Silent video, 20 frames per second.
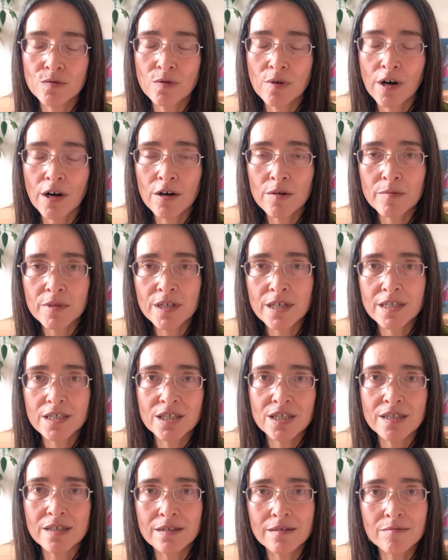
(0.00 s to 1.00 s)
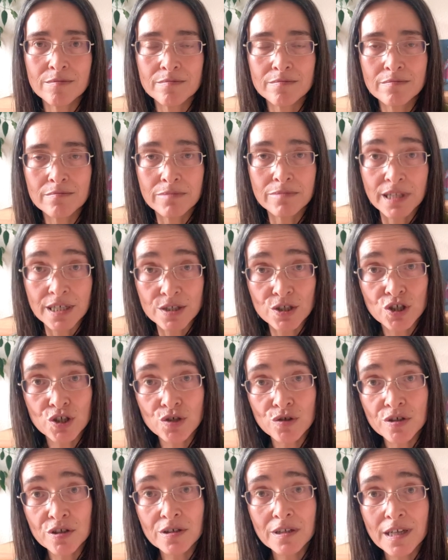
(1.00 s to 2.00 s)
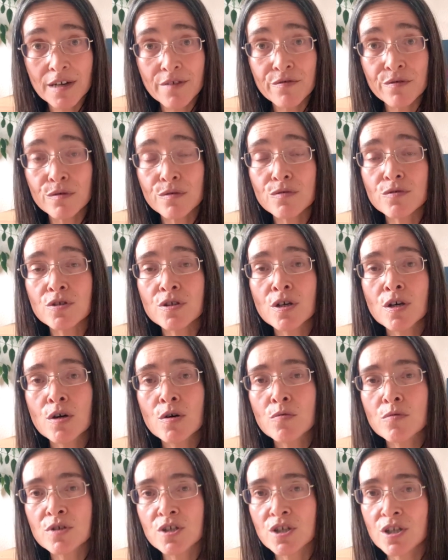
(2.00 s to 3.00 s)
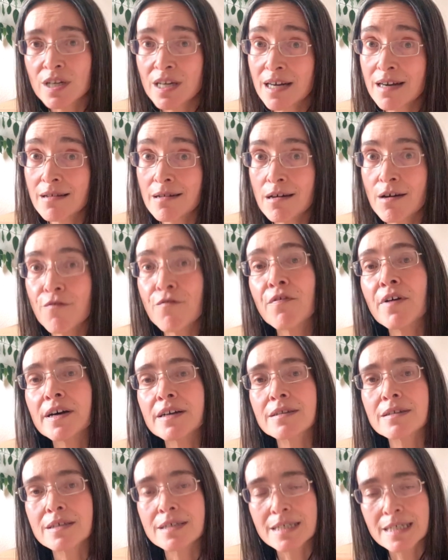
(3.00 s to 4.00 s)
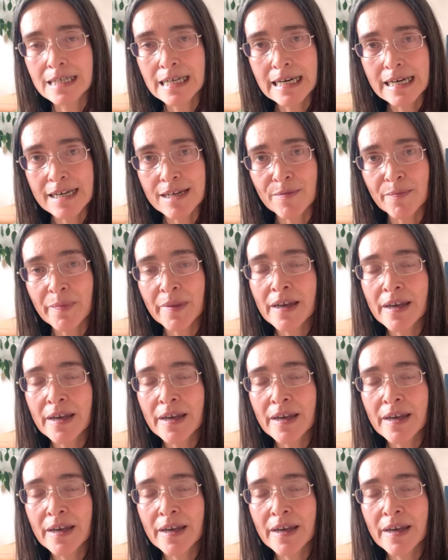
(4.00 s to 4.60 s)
harmonize the blood sugar levels, which again affect the skin.